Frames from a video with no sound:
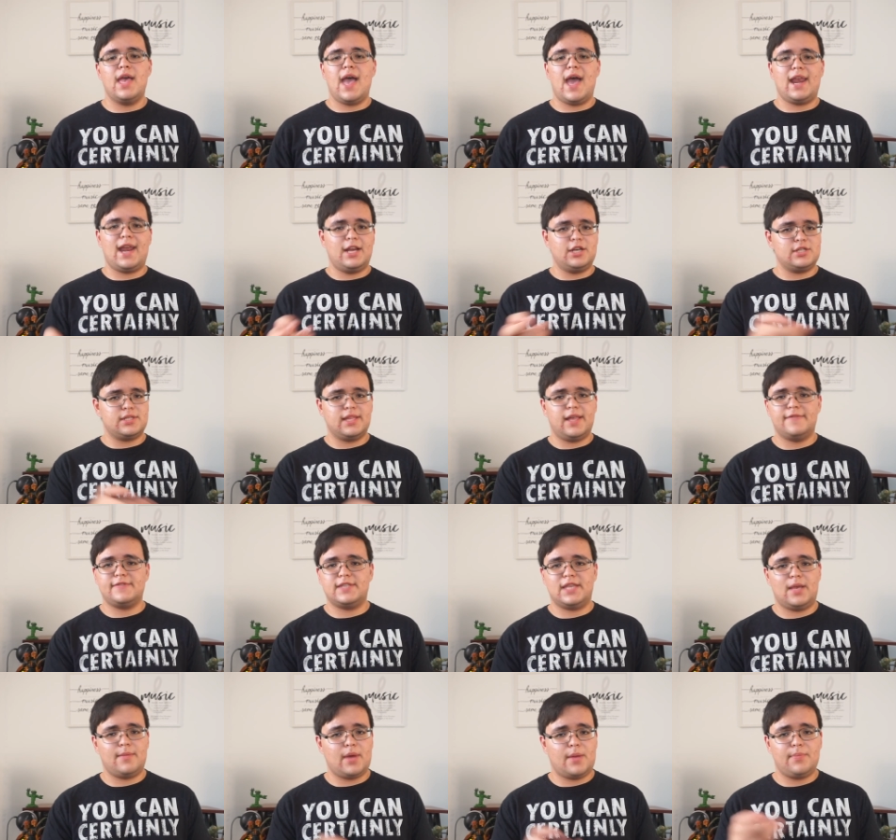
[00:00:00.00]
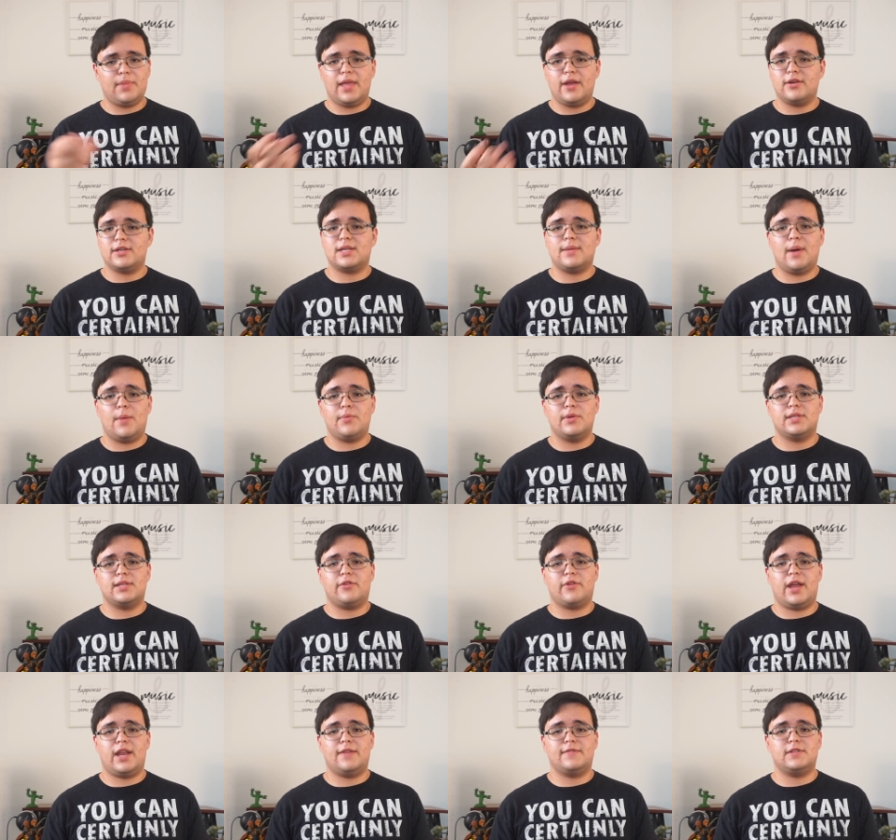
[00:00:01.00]
and I just love seeing my players come up with
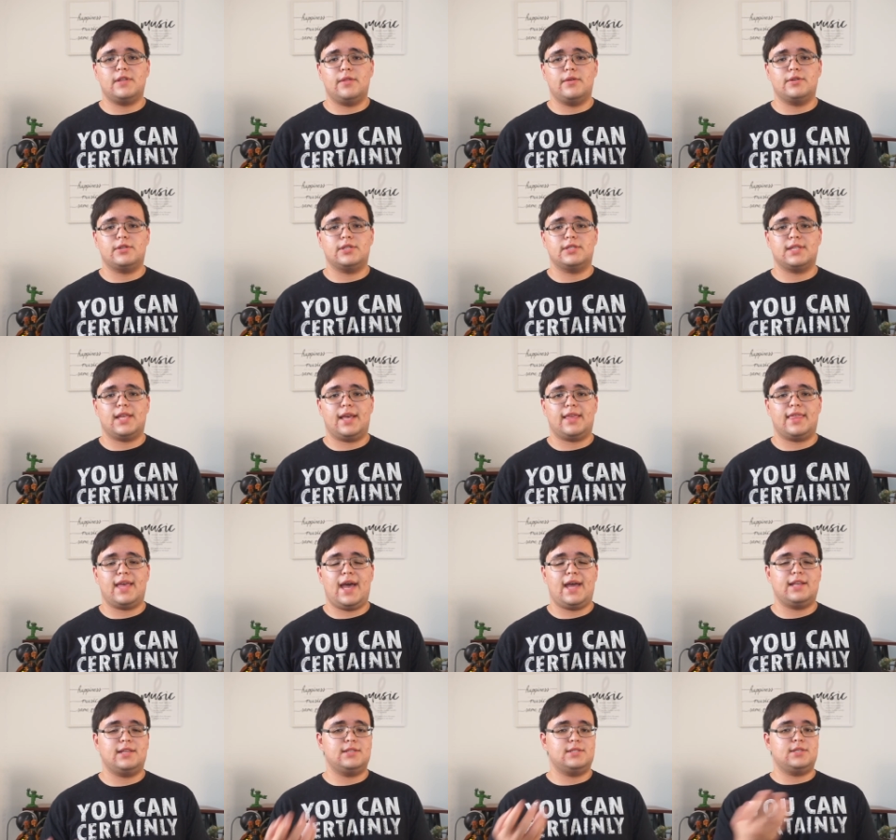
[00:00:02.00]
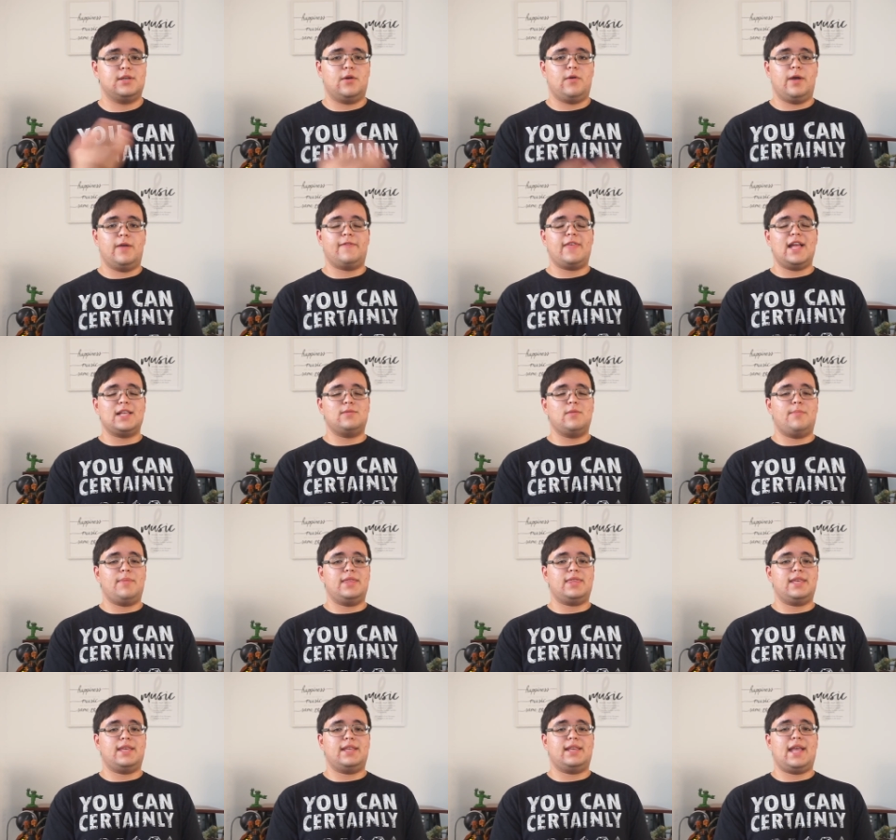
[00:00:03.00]
creative solutions like that. So if that's what
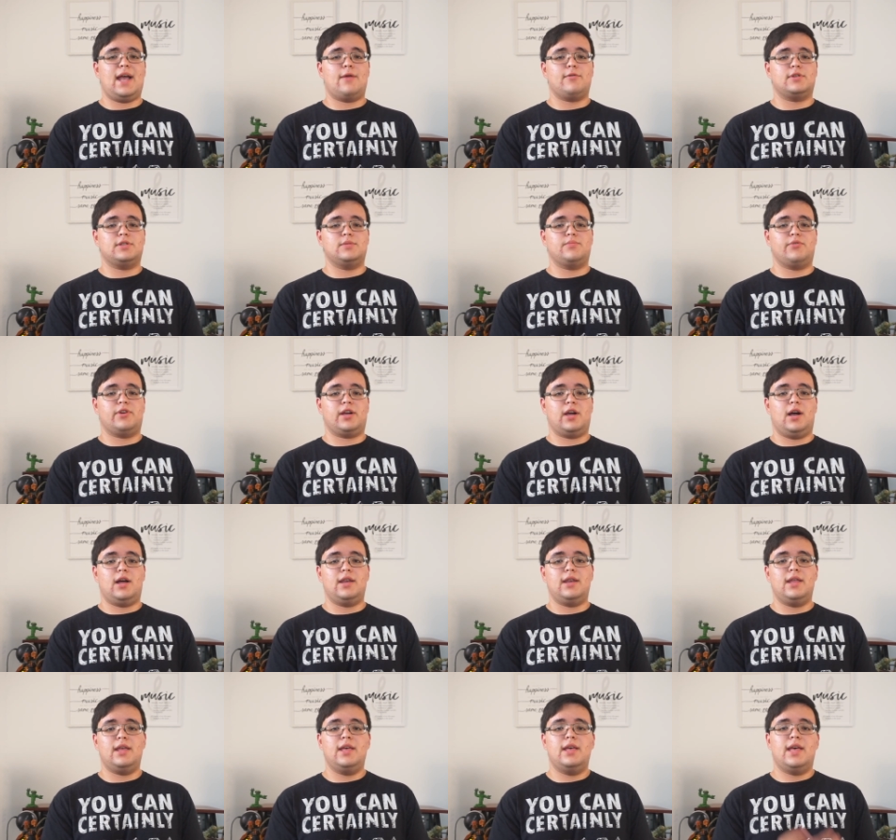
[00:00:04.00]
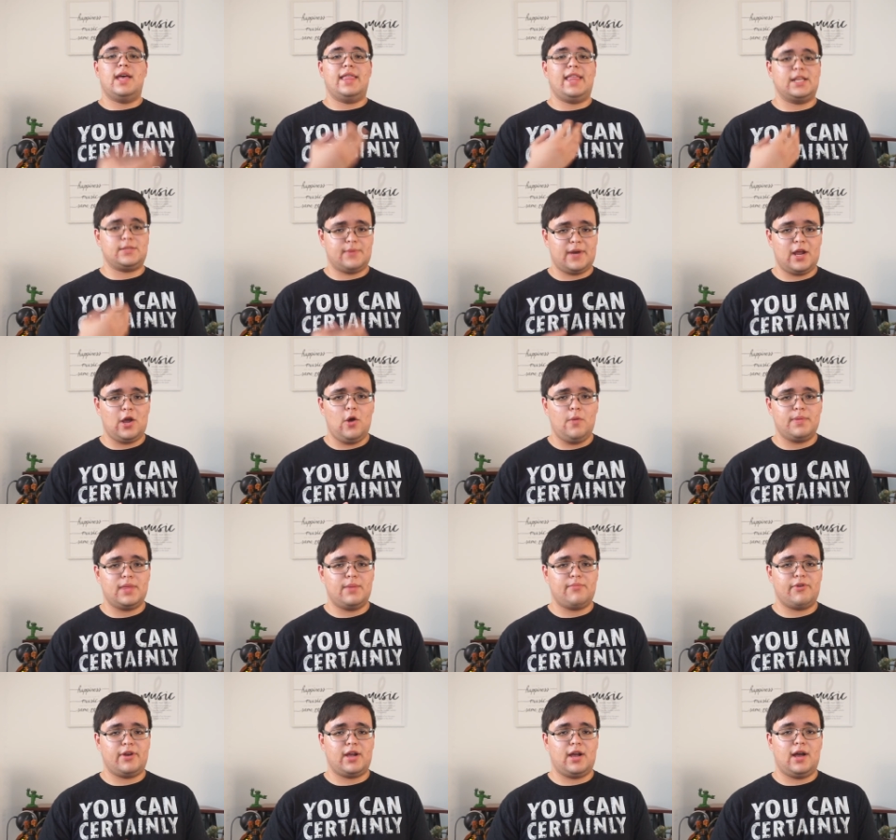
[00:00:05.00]
Mythic encounters bring on, and that's what I hope they
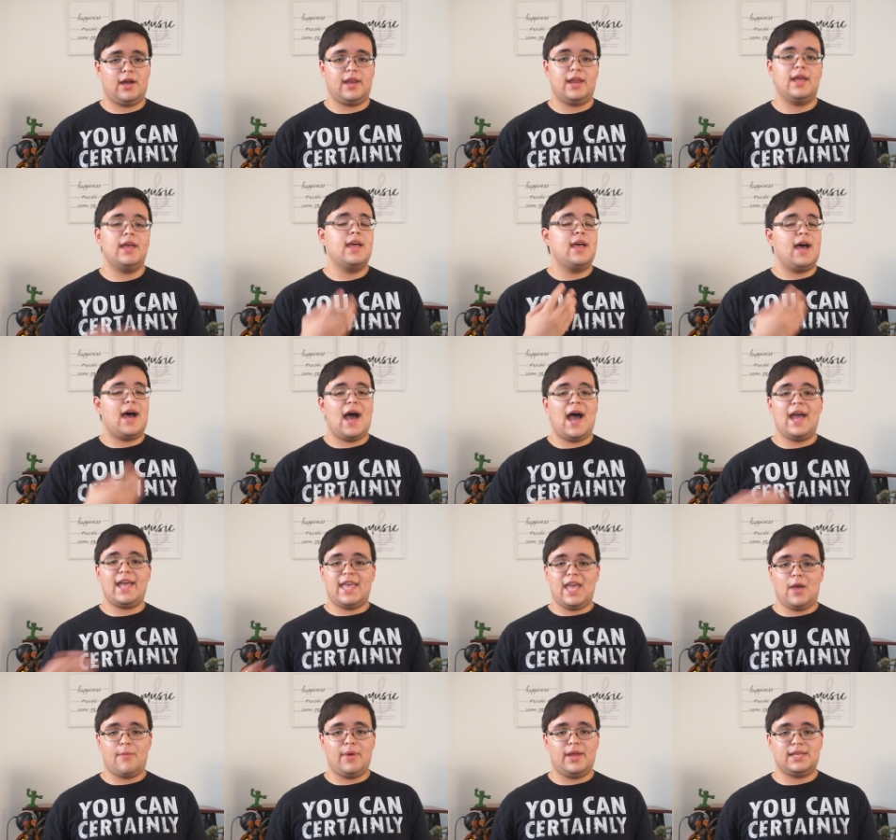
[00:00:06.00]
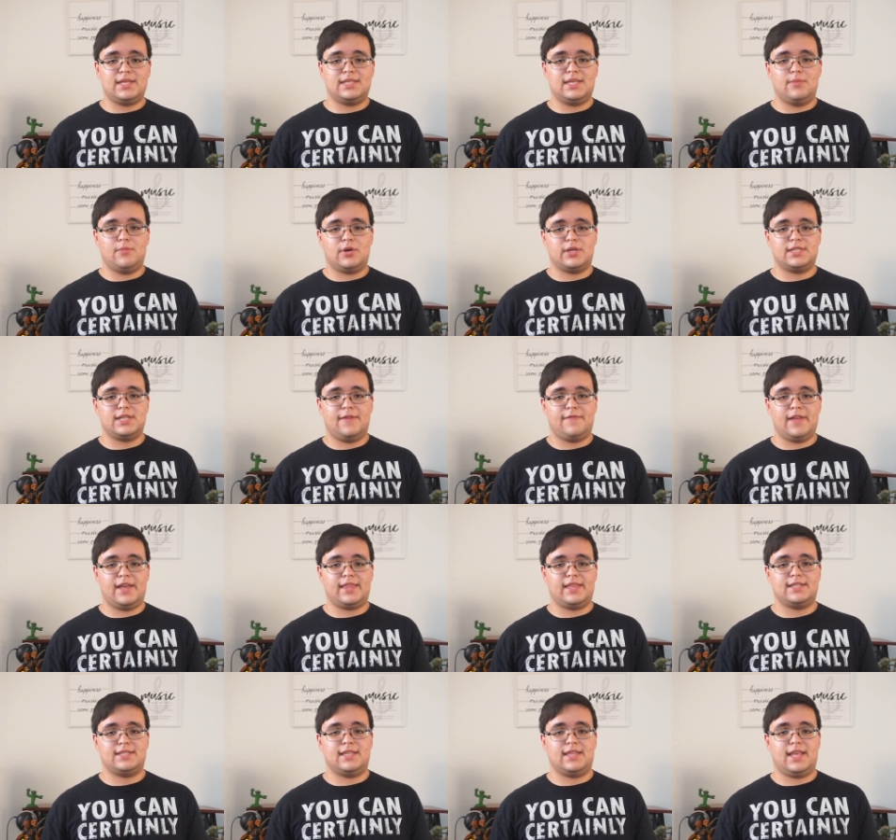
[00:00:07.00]
bring on, I can't wait to see more stuff like
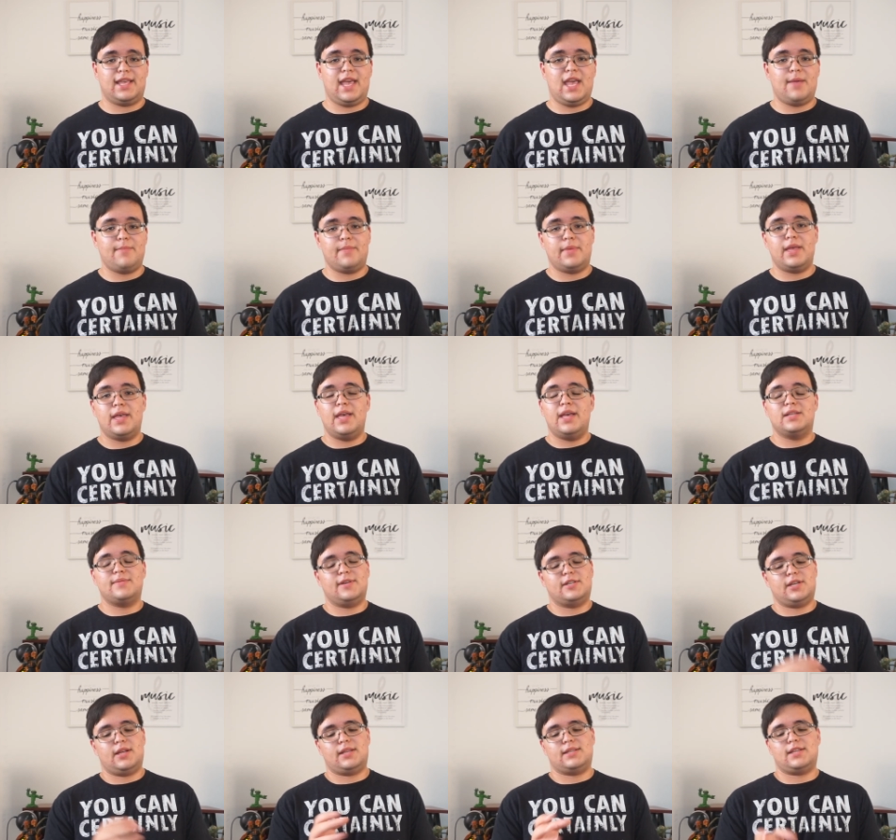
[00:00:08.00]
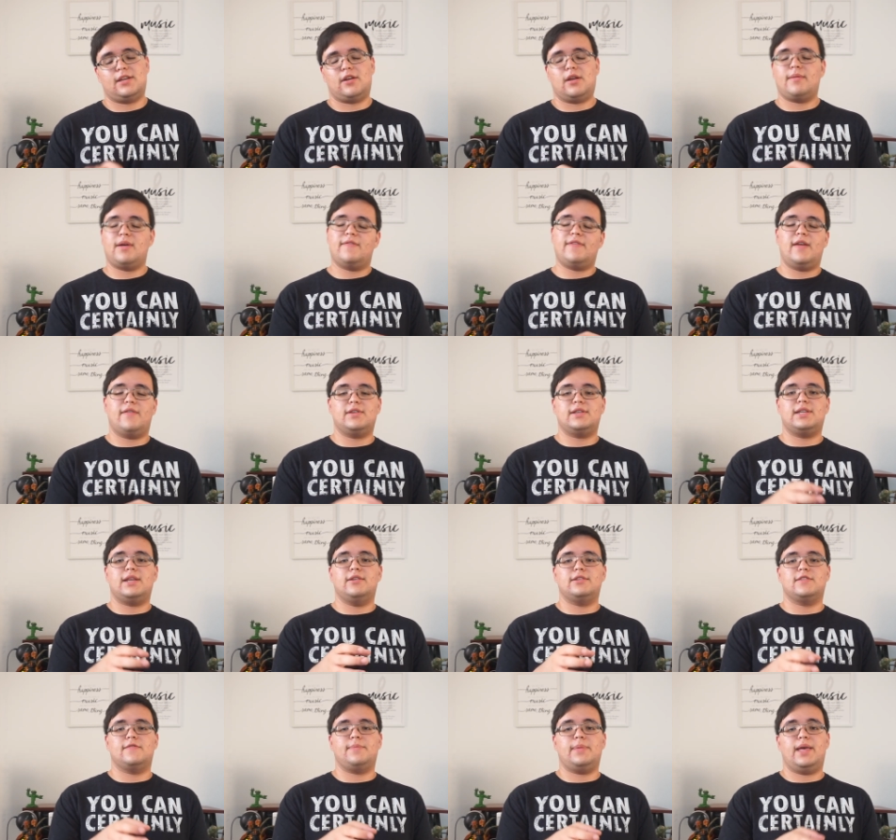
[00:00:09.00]
this in the game, especially considering my favorite
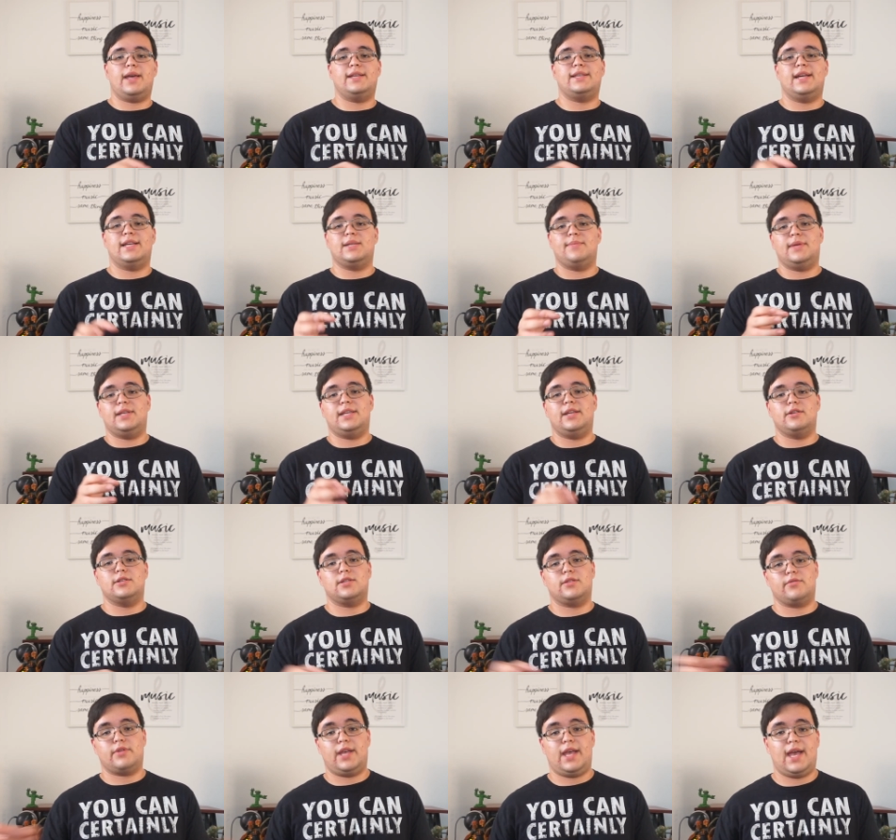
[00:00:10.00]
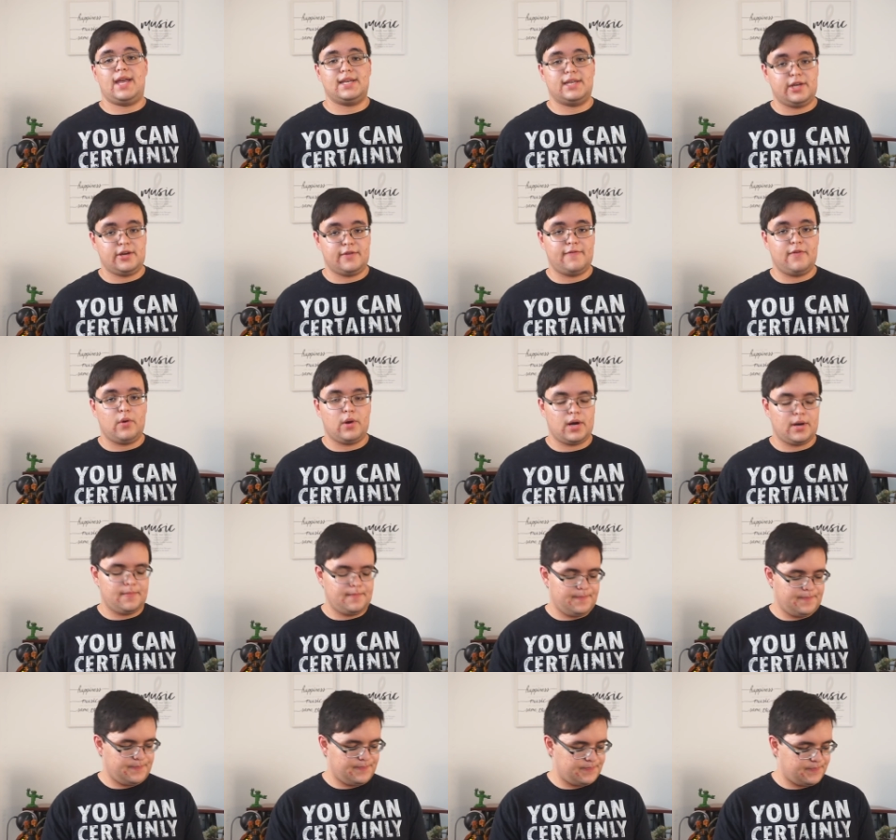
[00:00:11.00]
tiers of play tend to be tiers 3 and tier 4.
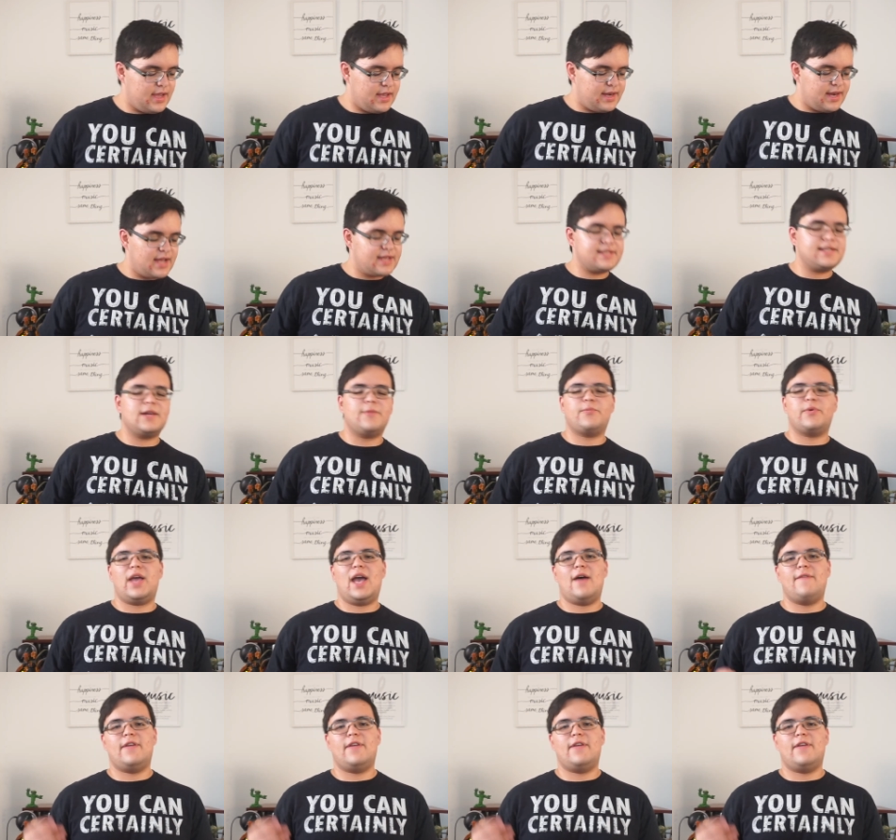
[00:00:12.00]
Next up, we have